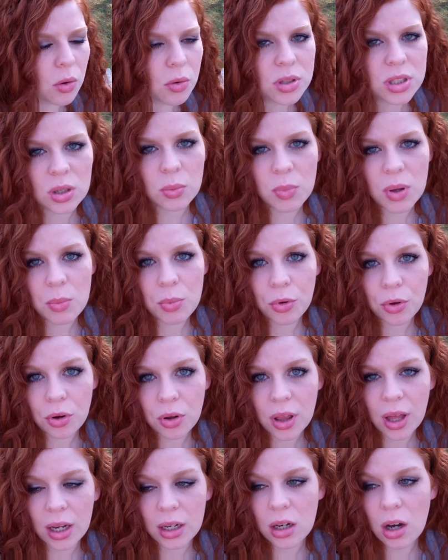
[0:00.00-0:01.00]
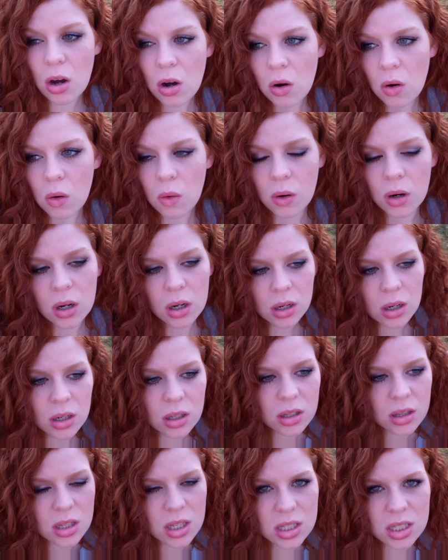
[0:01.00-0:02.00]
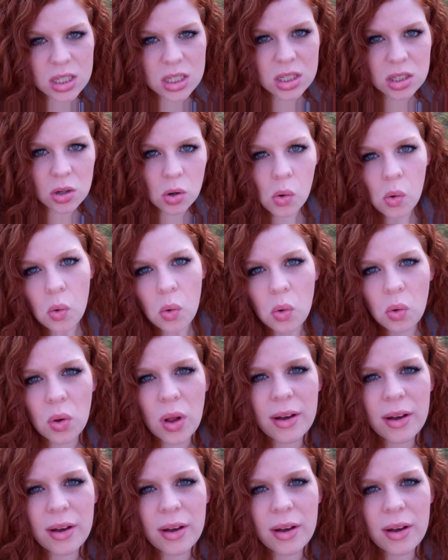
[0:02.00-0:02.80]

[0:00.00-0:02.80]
some people are like, oh, this is cool,